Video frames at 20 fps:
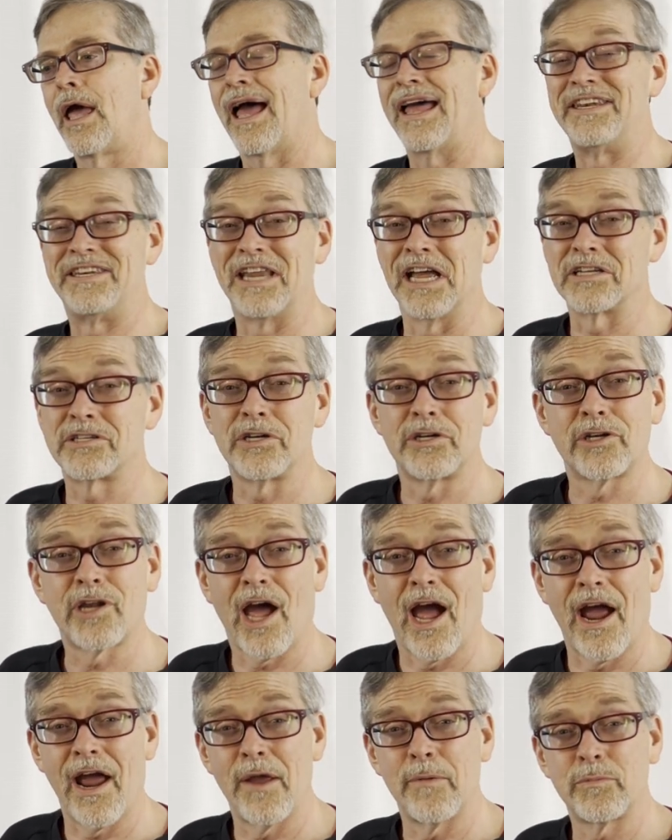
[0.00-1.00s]
a dozen
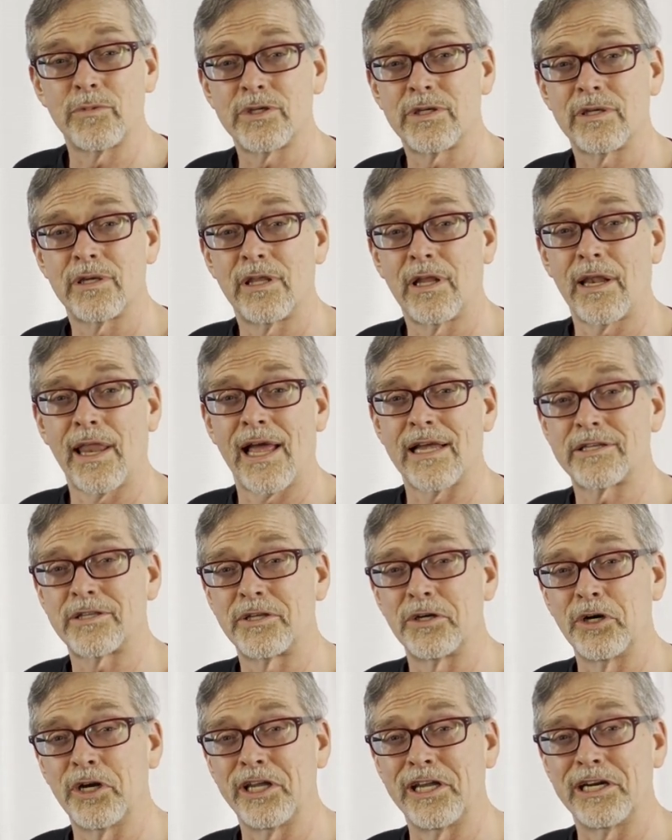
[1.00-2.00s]
times in the last
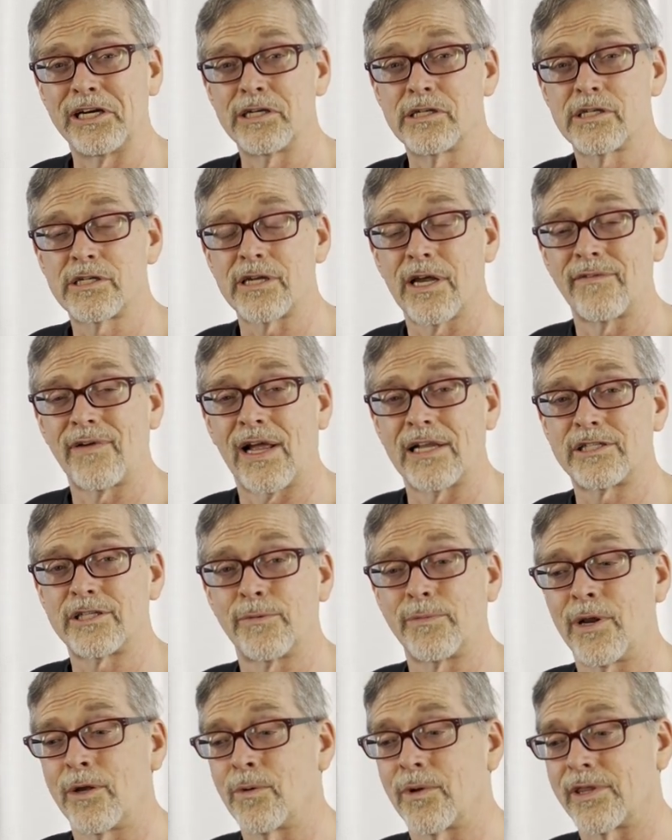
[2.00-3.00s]
30 years, I've had
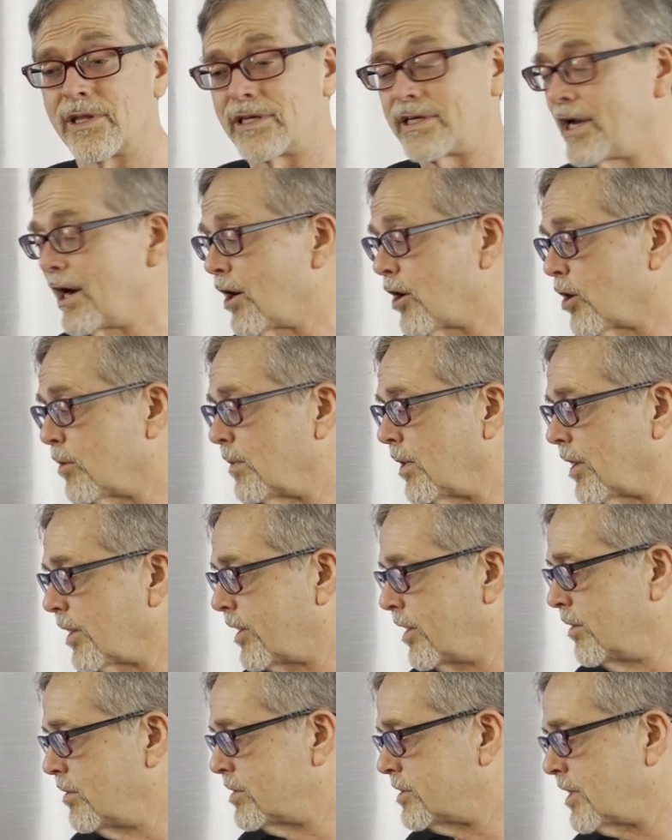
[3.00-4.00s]
somebody with a terrible
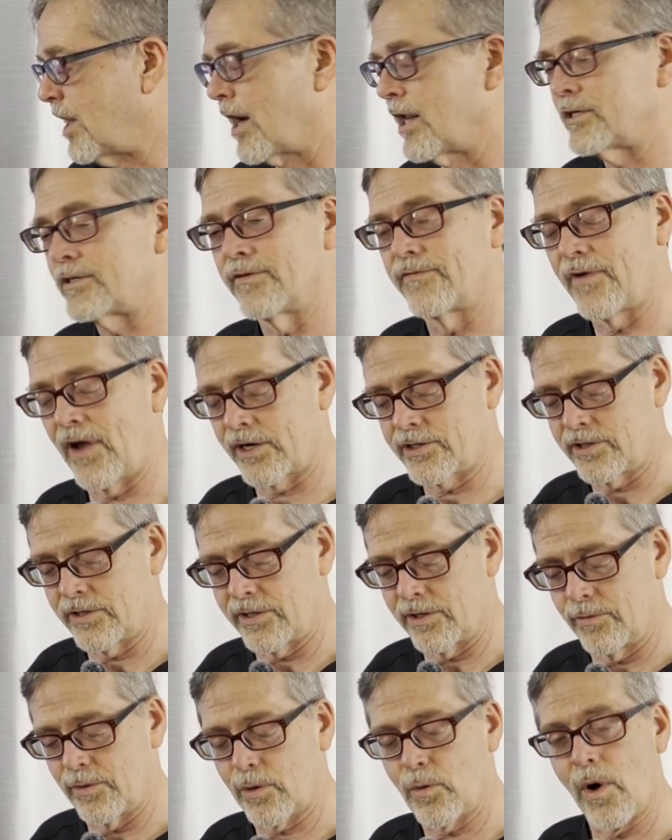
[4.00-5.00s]
acute sinus infection
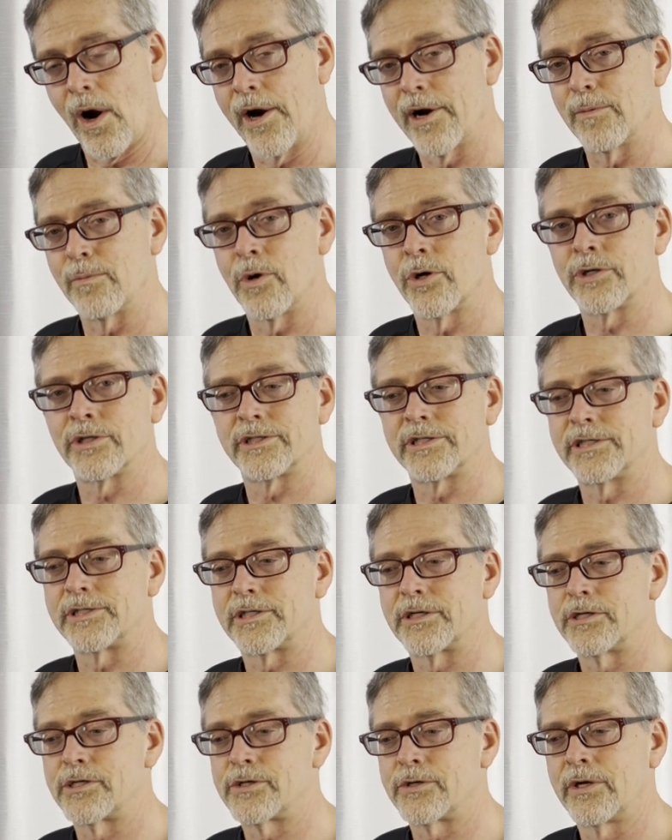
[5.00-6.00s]
that required emergency
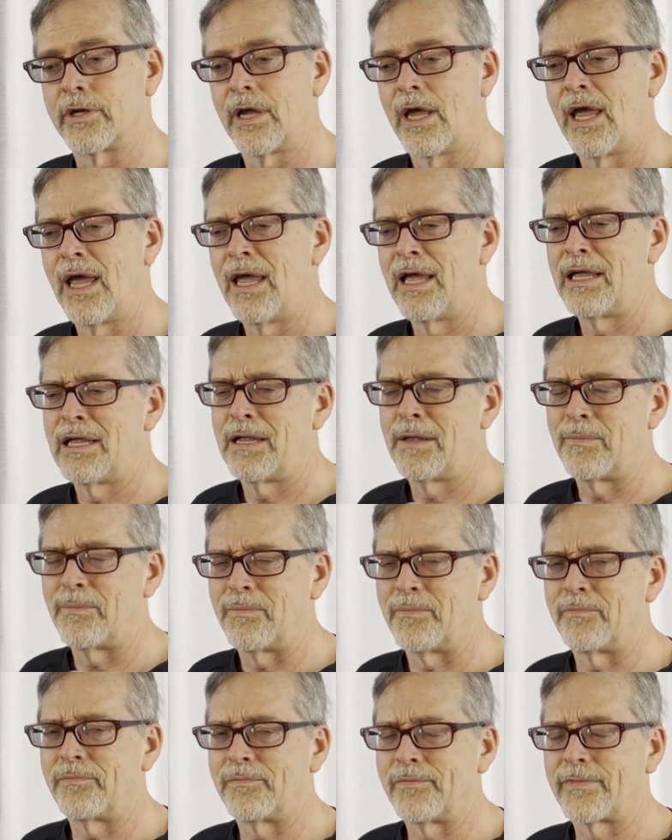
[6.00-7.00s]
surgery.
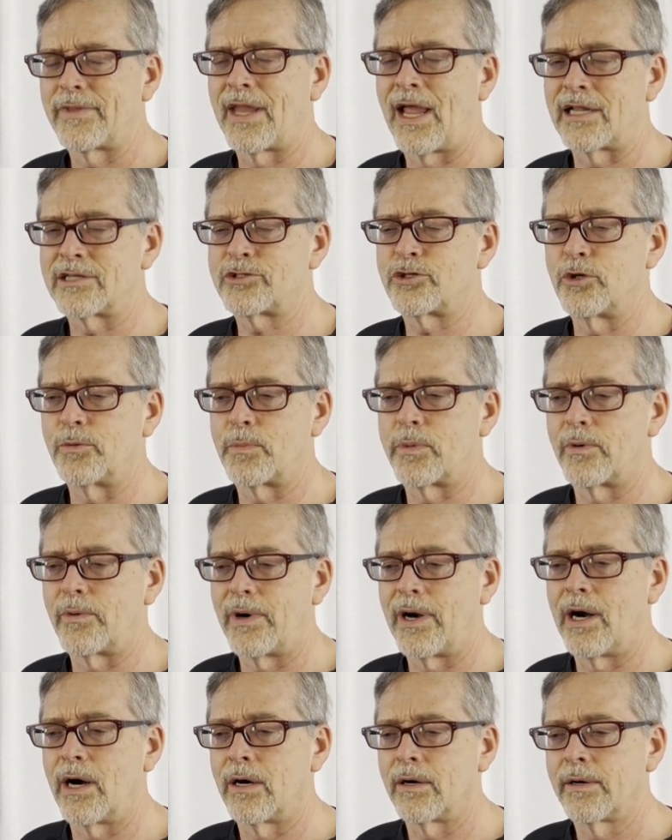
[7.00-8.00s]
That's super
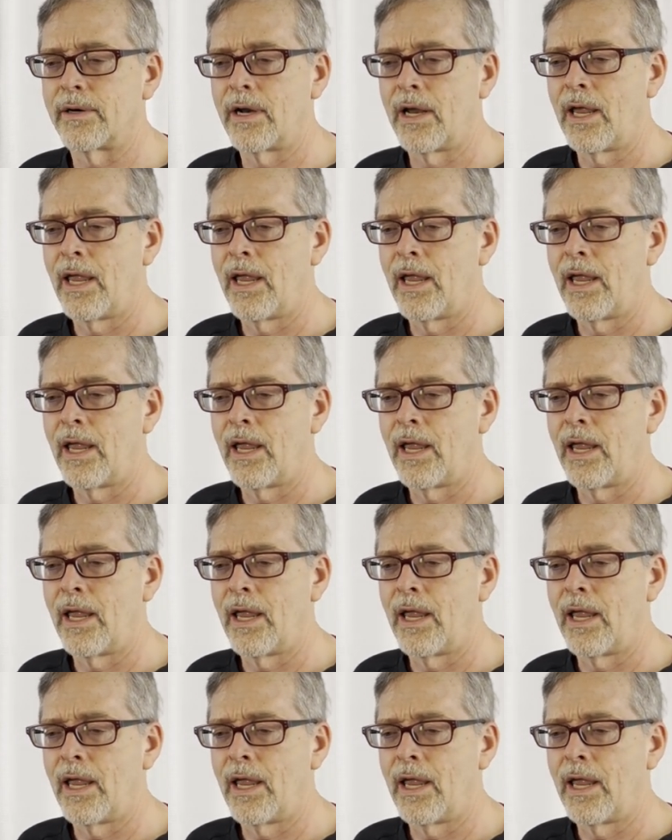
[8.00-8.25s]
rare.